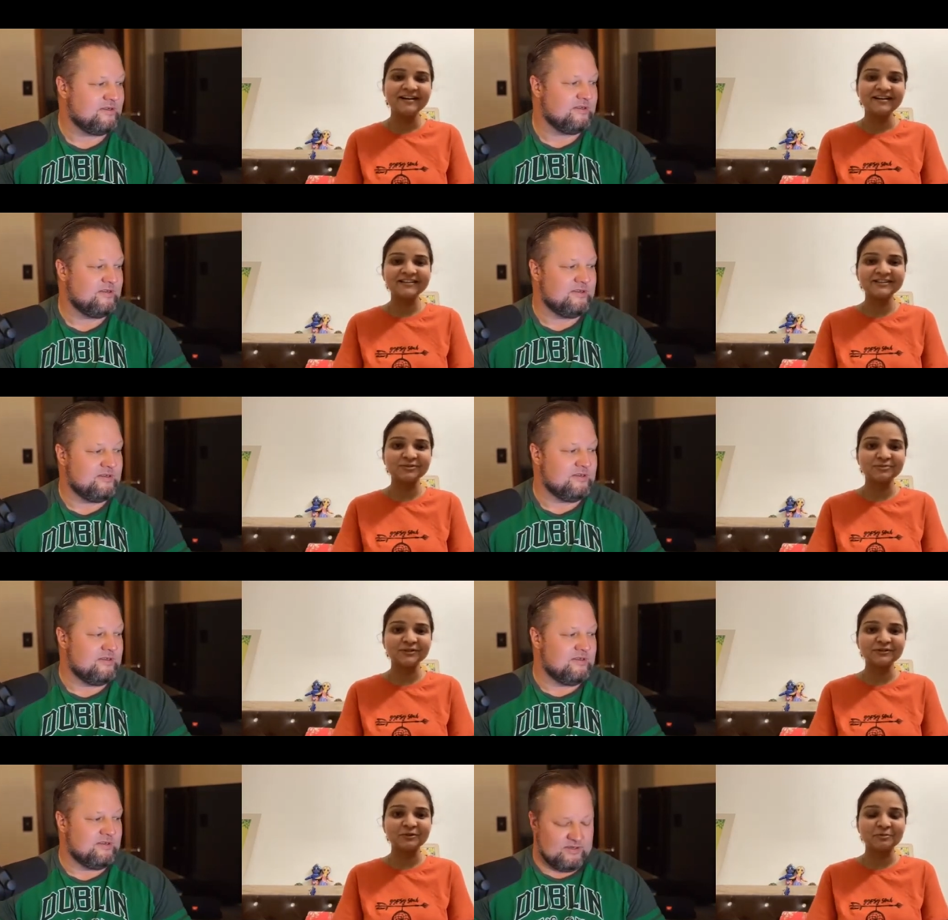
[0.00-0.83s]

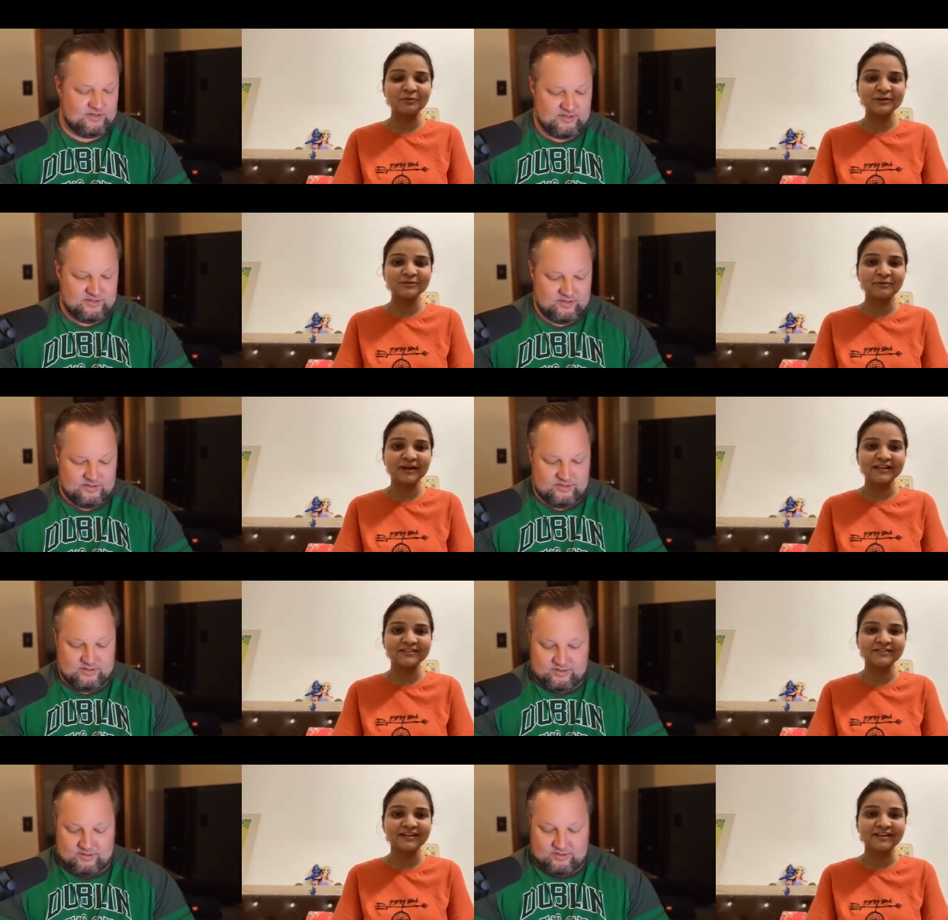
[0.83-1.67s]
Speaker 1: customers or
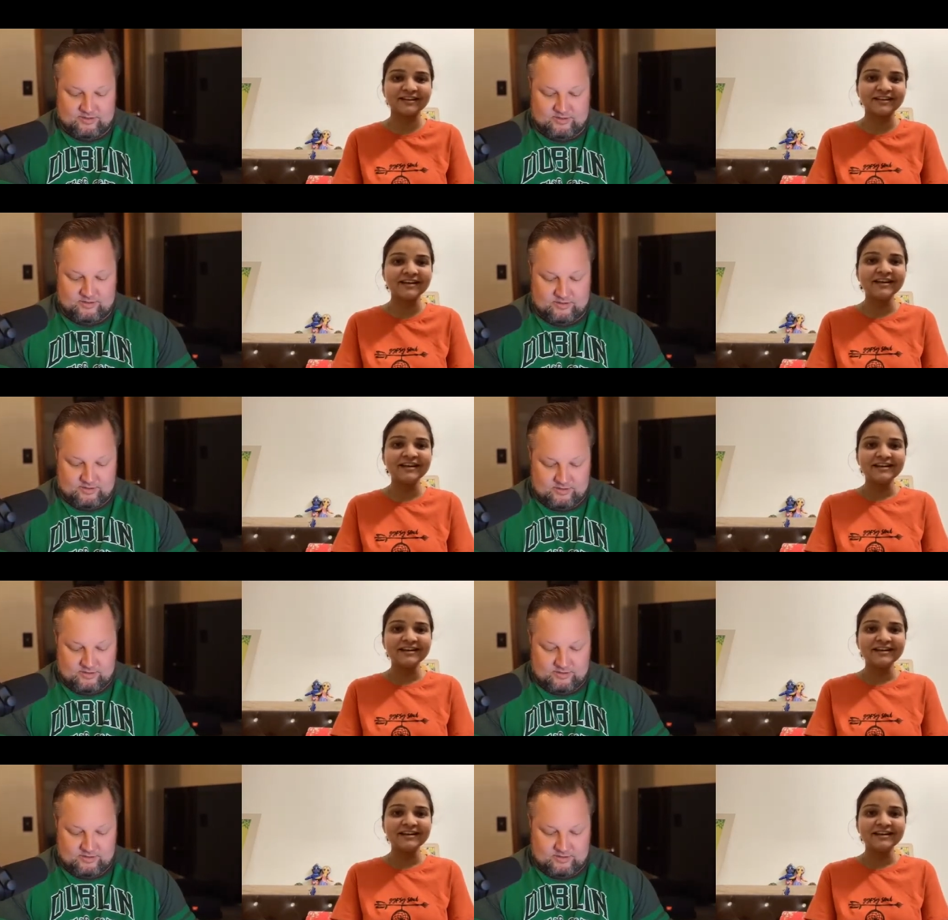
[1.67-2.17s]
prospects really